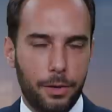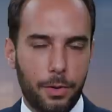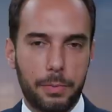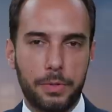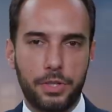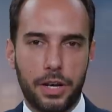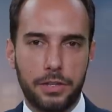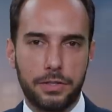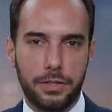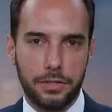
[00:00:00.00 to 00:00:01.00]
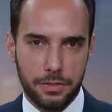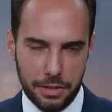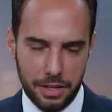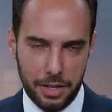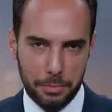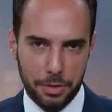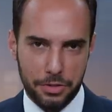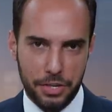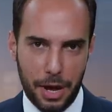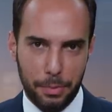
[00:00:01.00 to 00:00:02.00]
Welcome to China Uncensored. I'm Chris
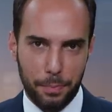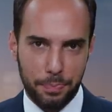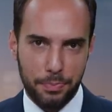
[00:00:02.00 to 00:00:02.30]
Chappell.